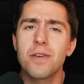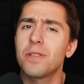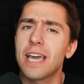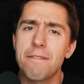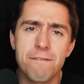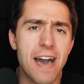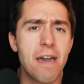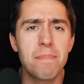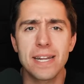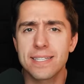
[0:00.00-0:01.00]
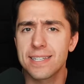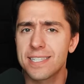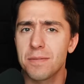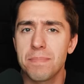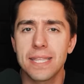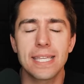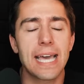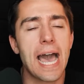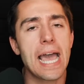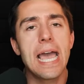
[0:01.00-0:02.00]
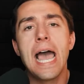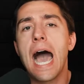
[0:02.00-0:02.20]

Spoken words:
you only got 5 minutes to submit the guy.